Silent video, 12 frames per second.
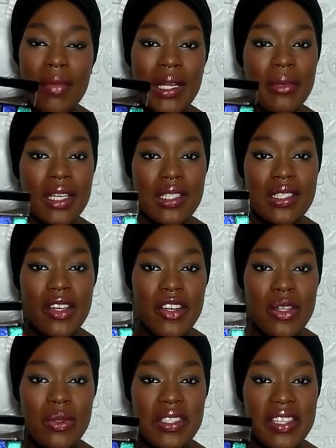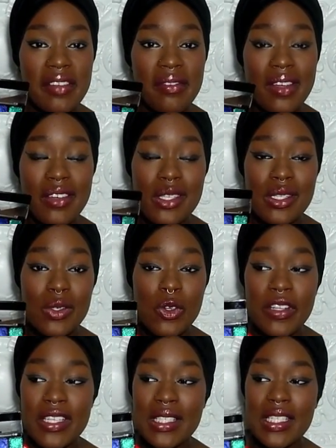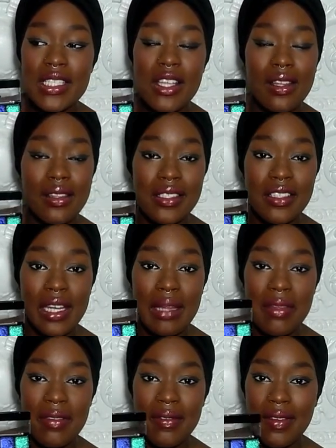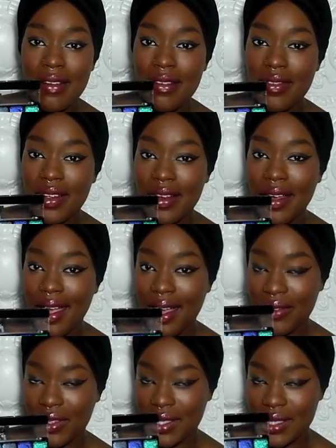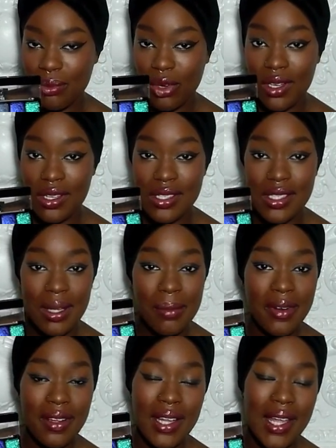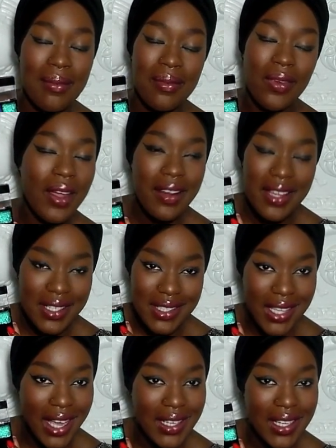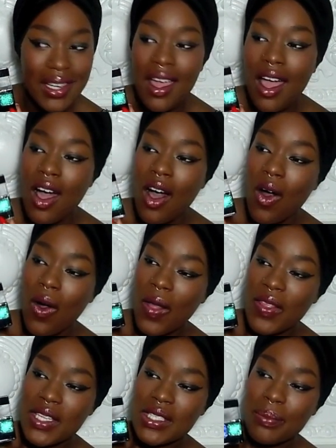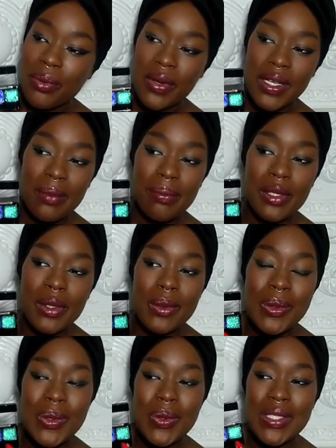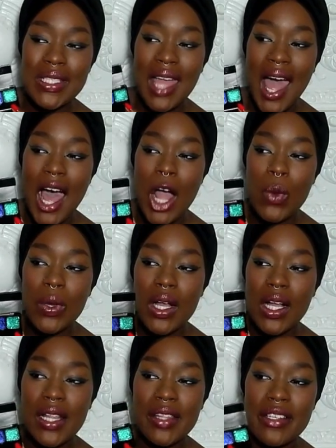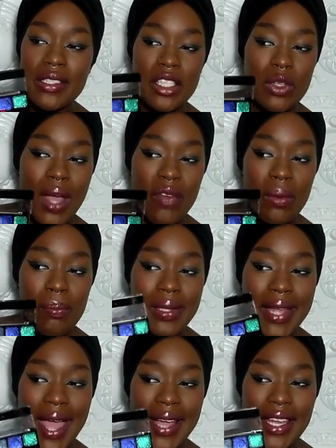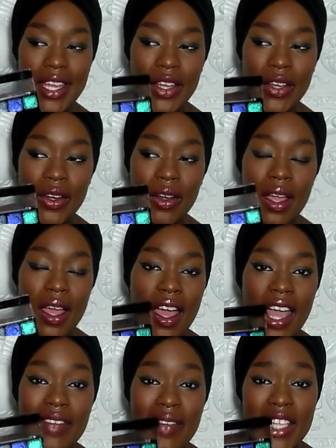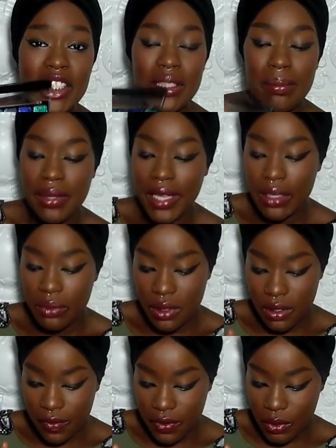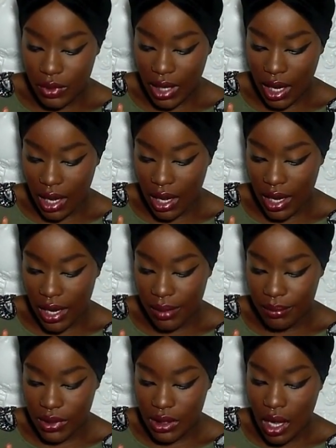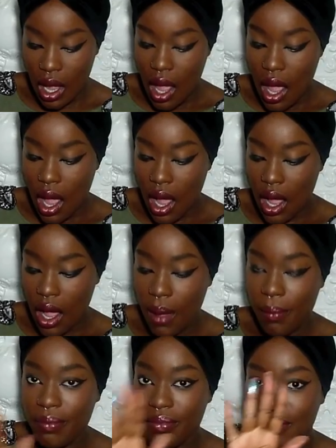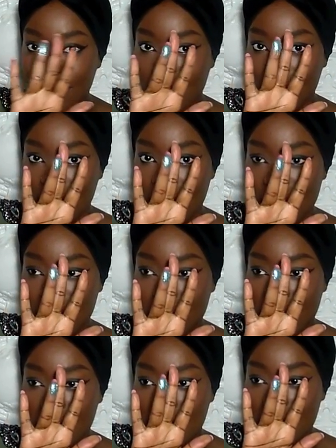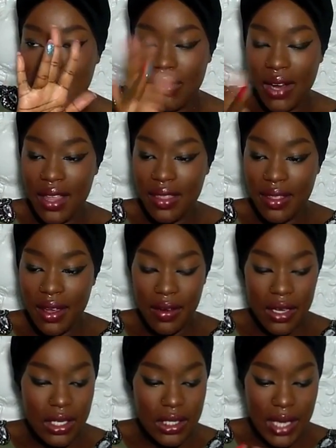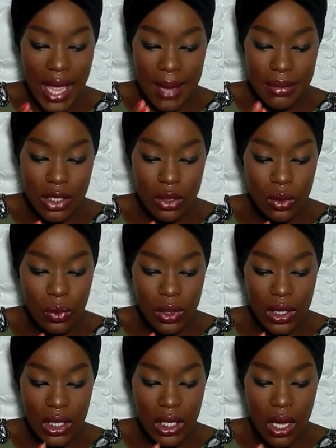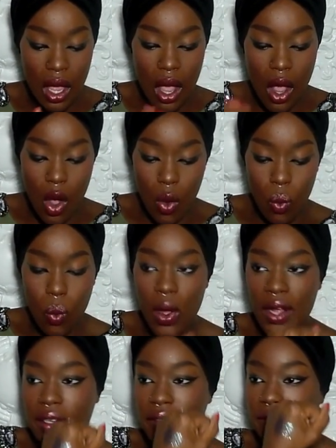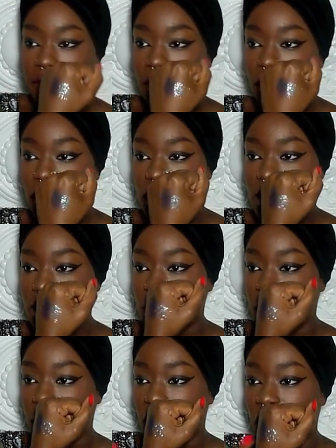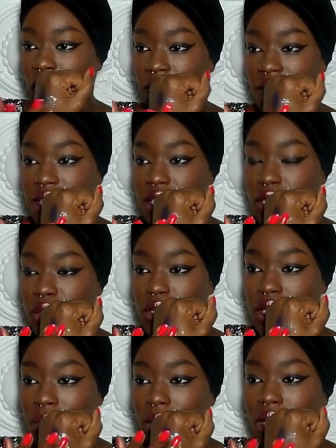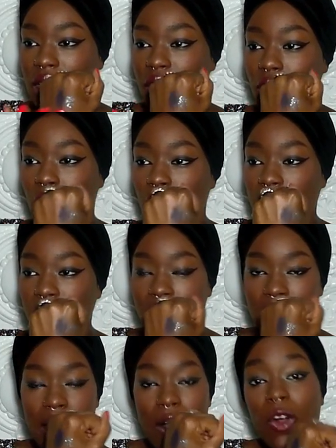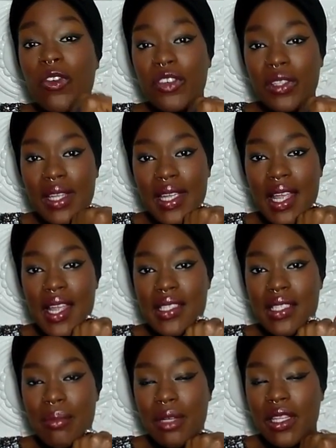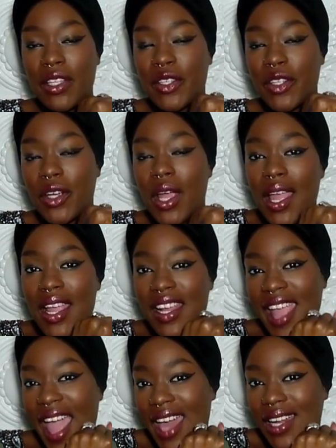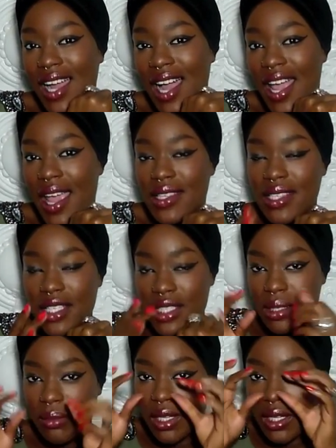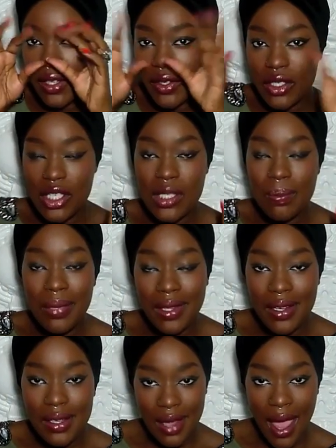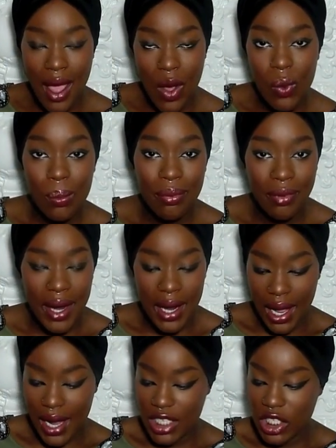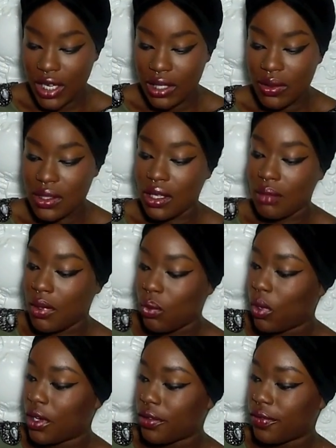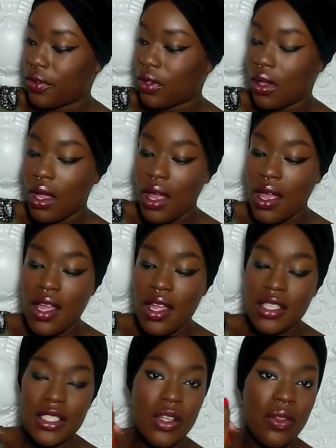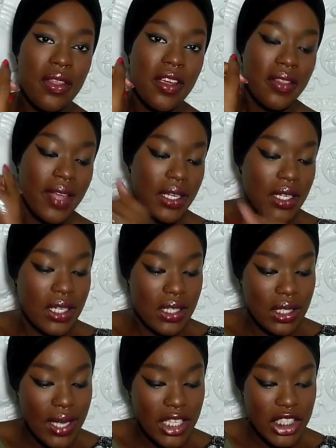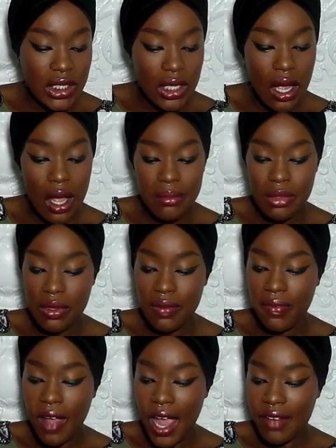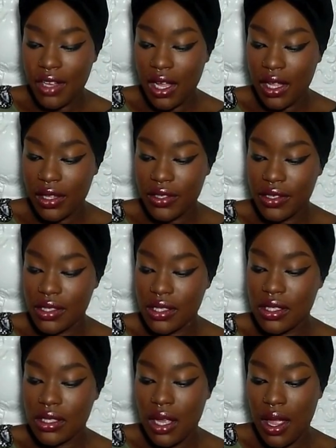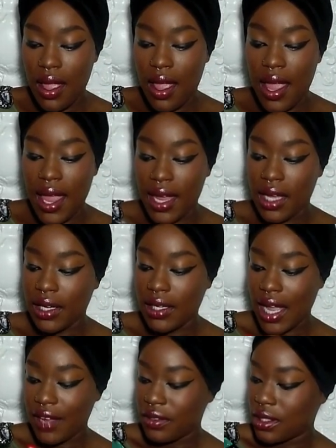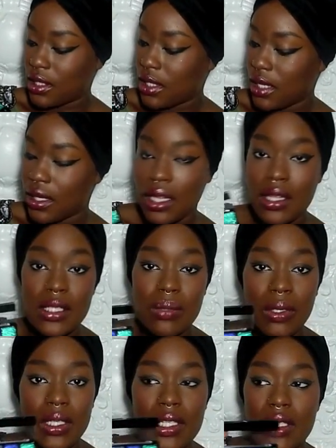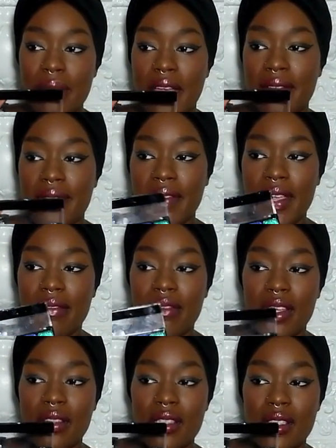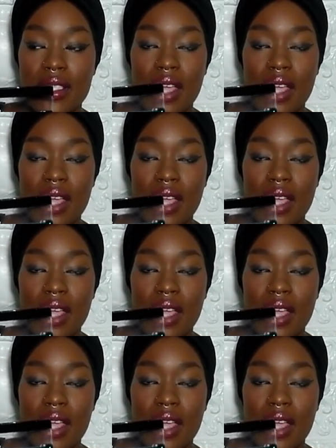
but I'm going to start using it very soon because these colors are going to be very, very hot for the spring and summer, and I am very excited. All these pretty blues and aqua colors, and you have a black here. I've actually played with it a few times. Um, as you can see right there, it is absolutely wonderful, and it's going to be great to do some glitter overlay, overlays, some glitter cat eyes, and some glitter just blinged out bright eyeshadow. It's going to be wonderful. So there that is. It actually comes with five colors, and I'd have to say that this one is my favorite. This is